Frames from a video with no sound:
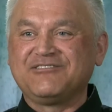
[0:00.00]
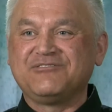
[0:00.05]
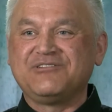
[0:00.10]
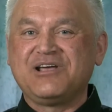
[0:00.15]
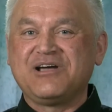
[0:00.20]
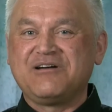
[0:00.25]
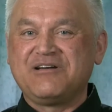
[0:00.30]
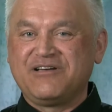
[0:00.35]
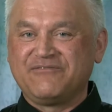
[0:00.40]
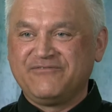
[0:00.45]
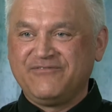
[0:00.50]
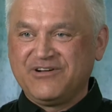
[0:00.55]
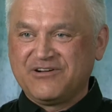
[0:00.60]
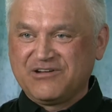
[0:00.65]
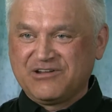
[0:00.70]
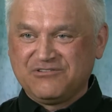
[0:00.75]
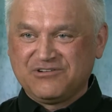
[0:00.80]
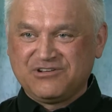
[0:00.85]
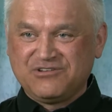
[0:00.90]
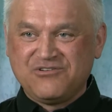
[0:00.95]
you now have very
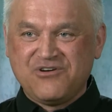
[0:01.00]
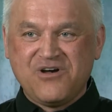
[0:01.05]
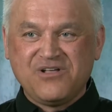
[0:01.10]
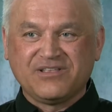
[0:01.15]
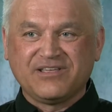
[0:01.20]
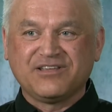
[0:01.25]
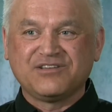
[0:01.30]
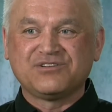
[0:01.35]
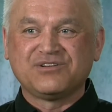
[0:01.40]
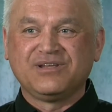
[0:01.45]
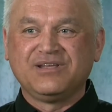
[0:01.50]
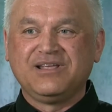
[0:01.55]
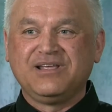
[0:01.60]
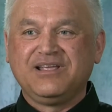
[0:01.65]
good knowledge.